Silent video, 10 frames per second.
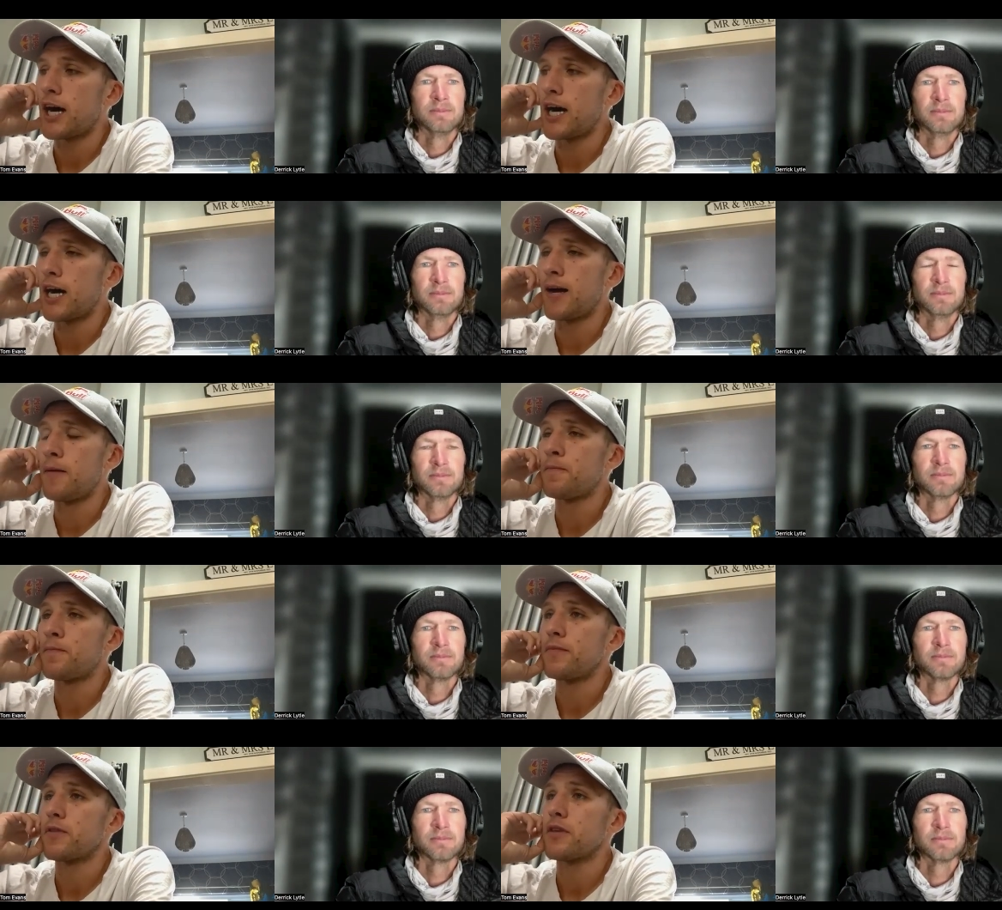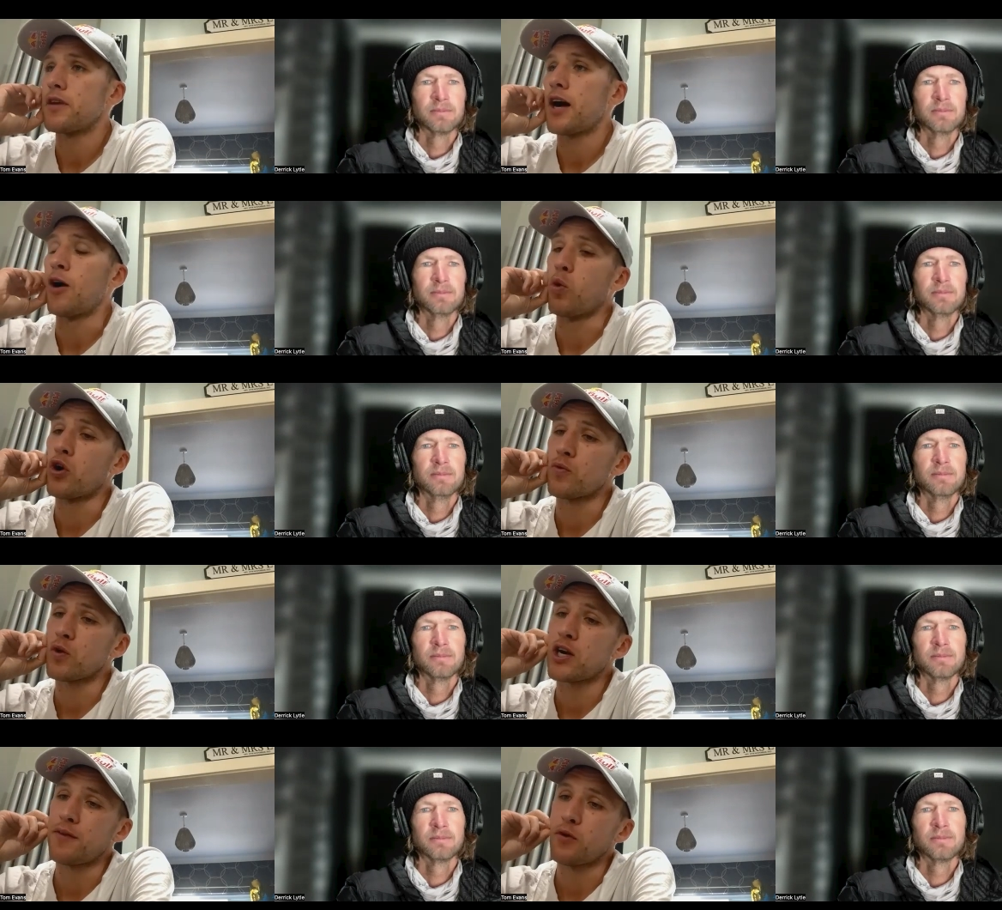Speaker 1: Um, I want to
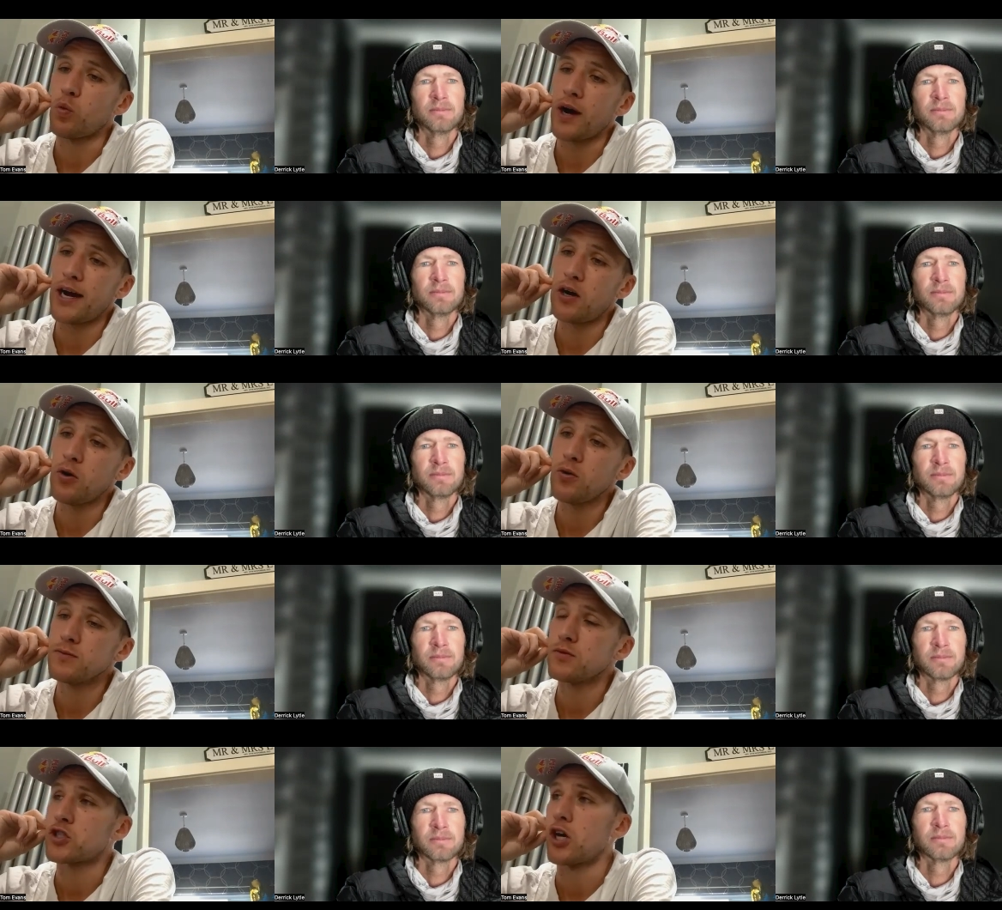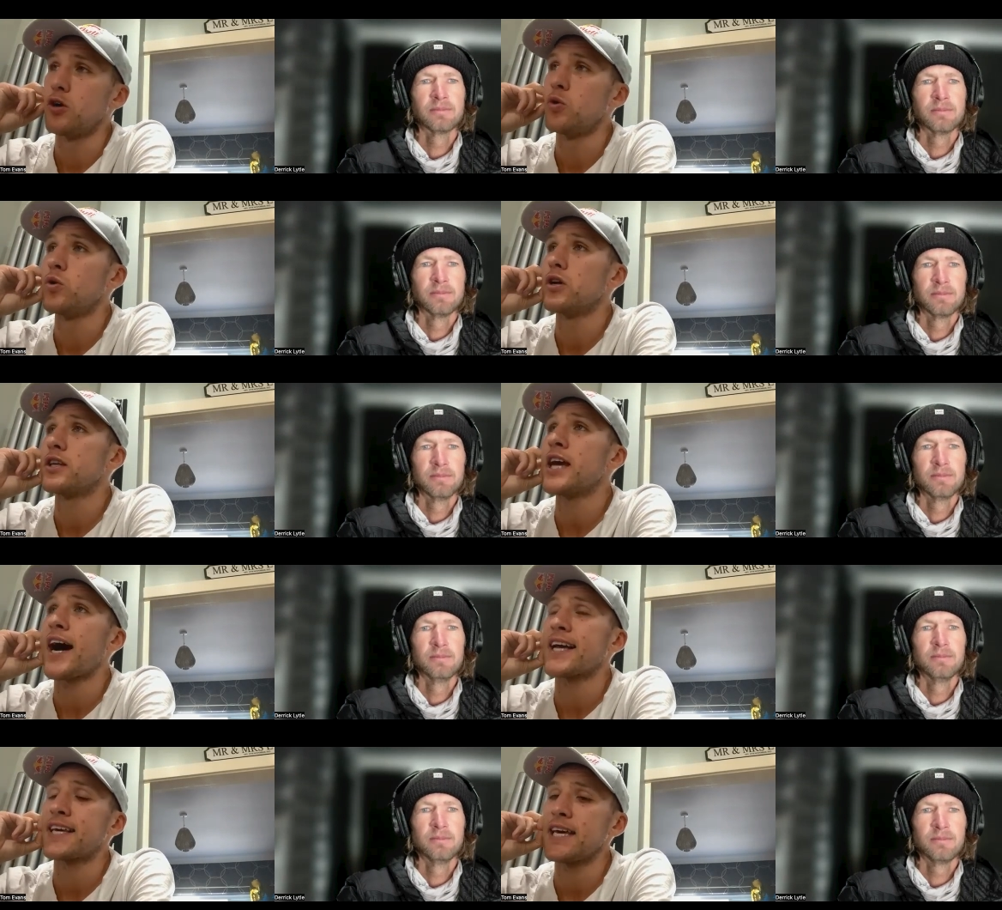recover well. So yeah,
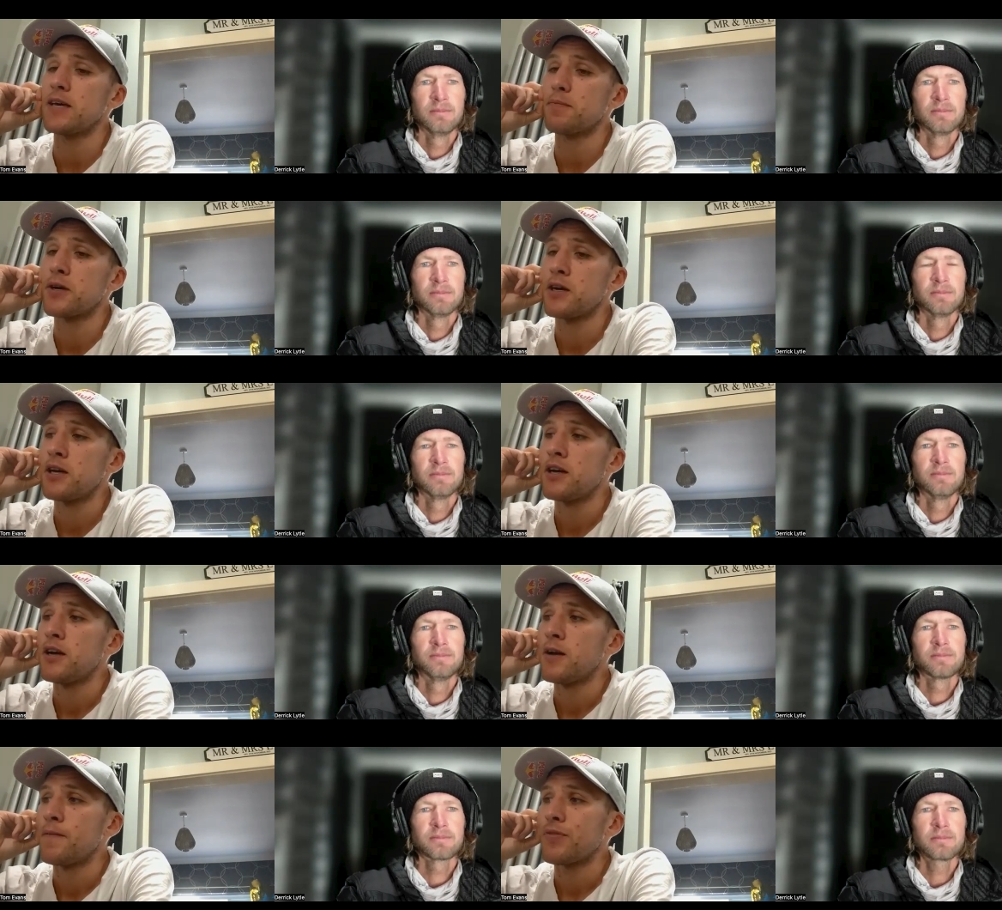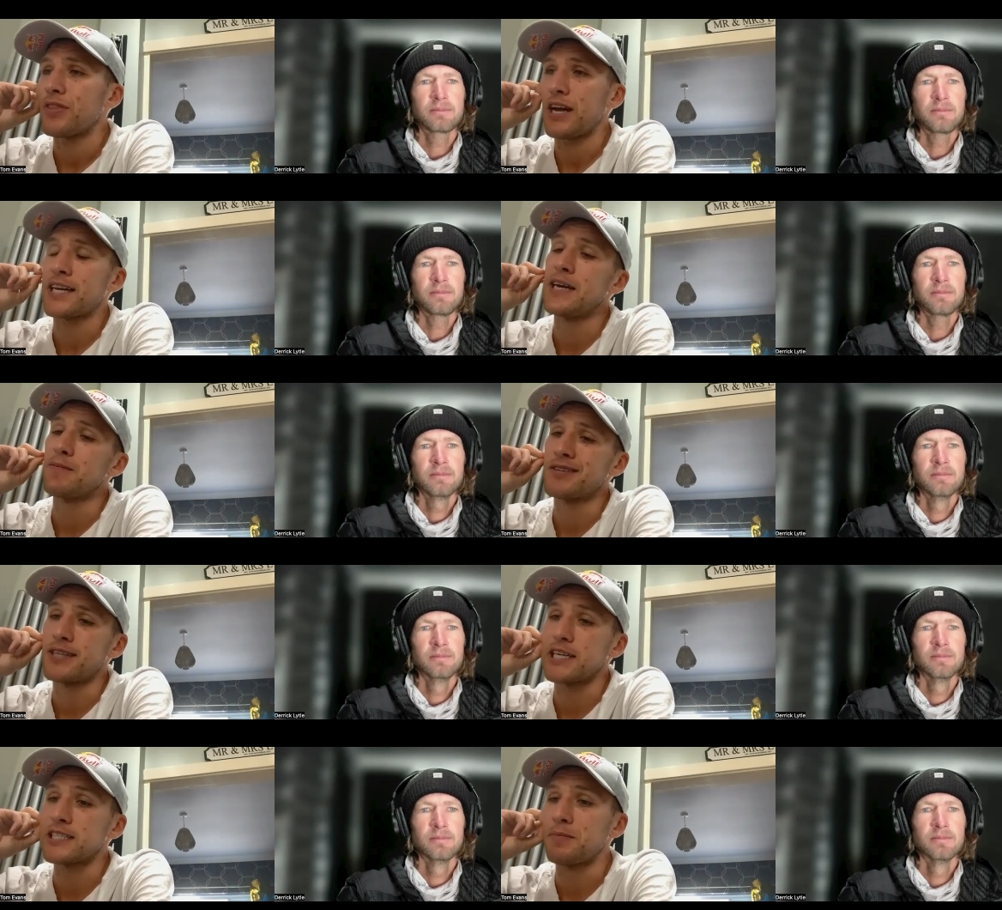I keep I keep the
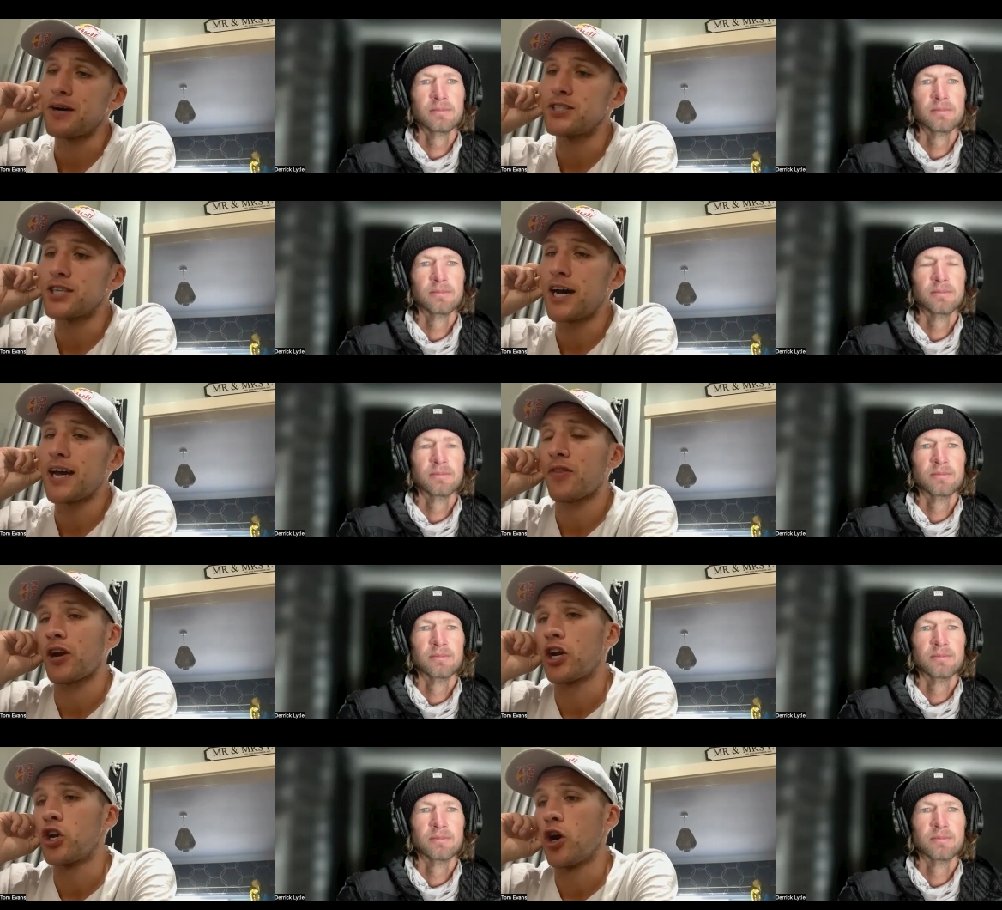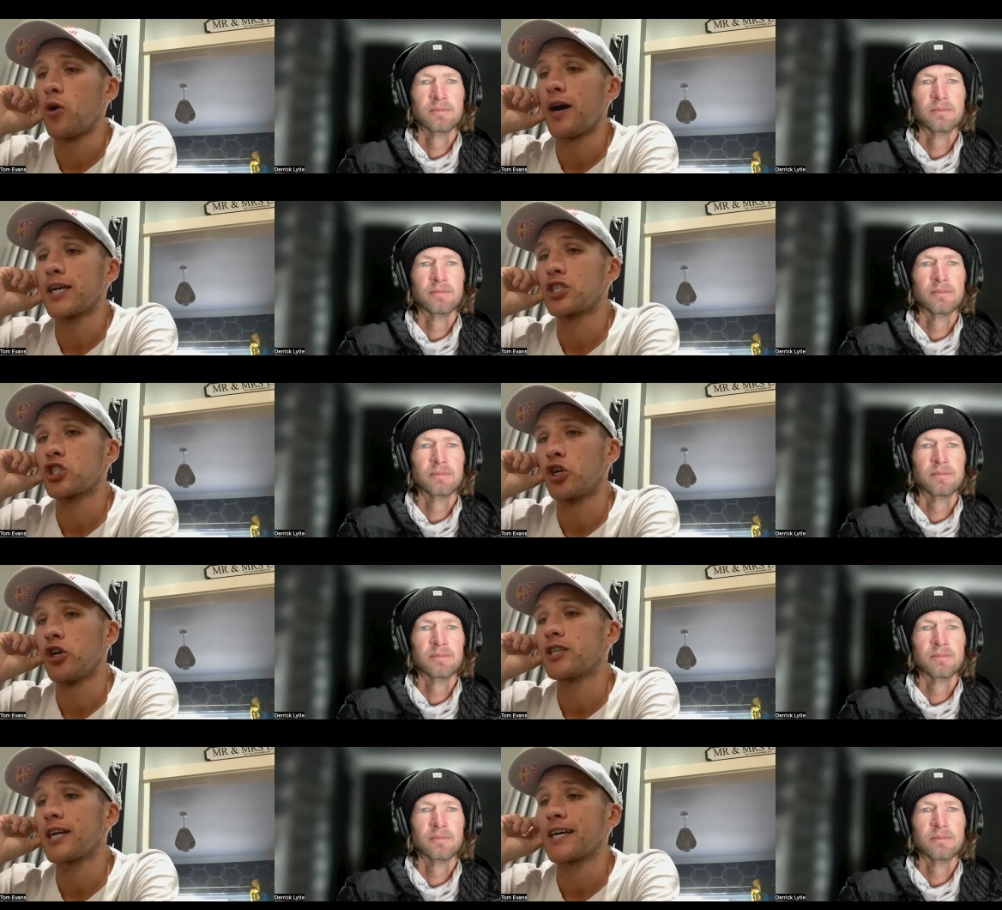things in my diet that I know I
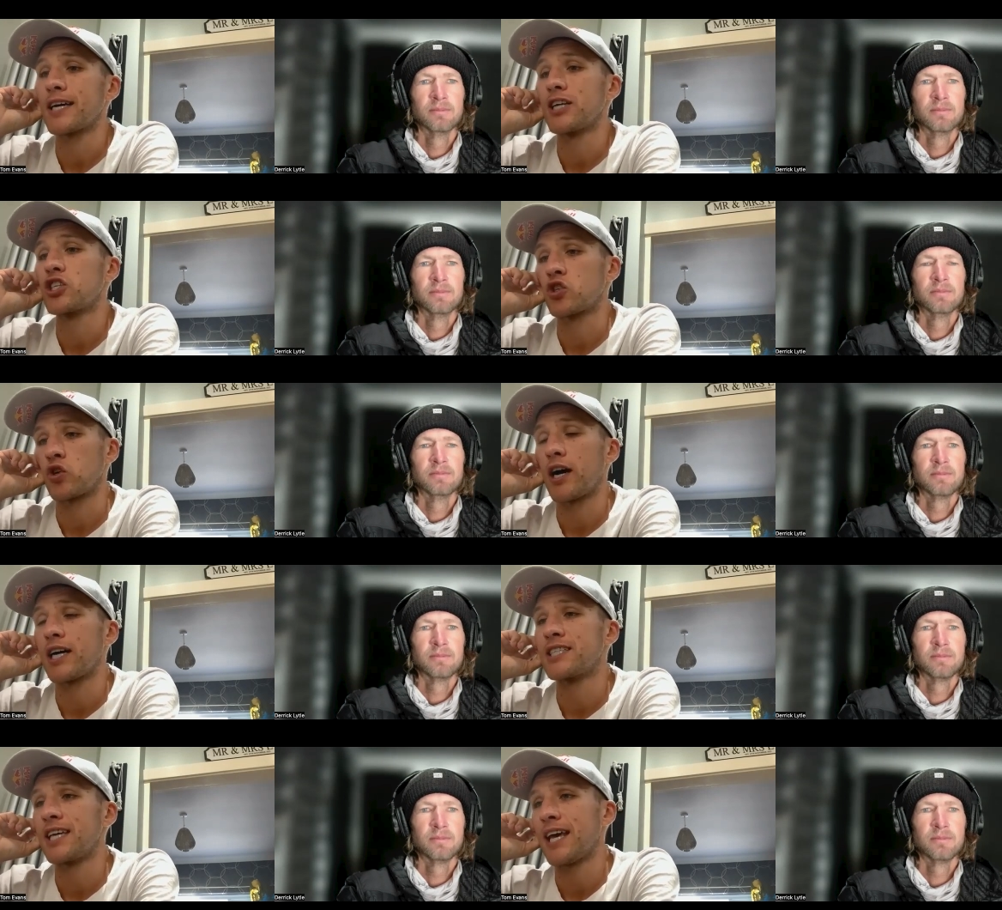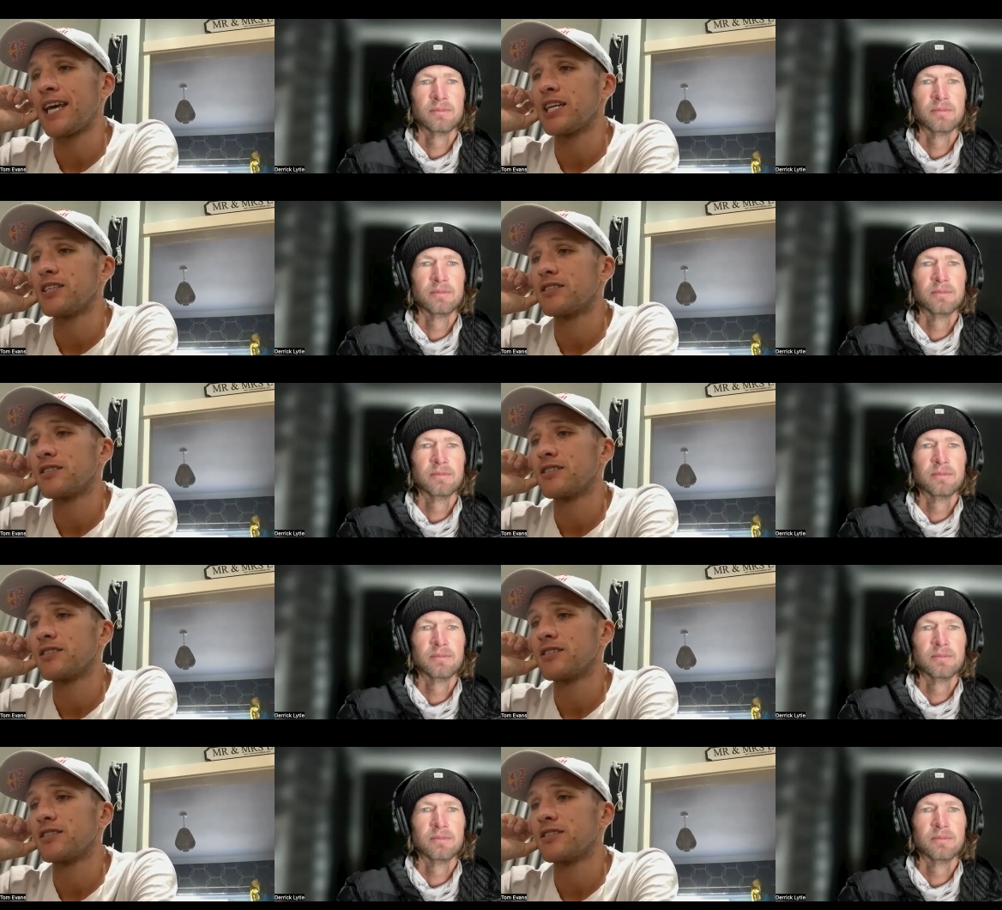should. Like and I've tried to eat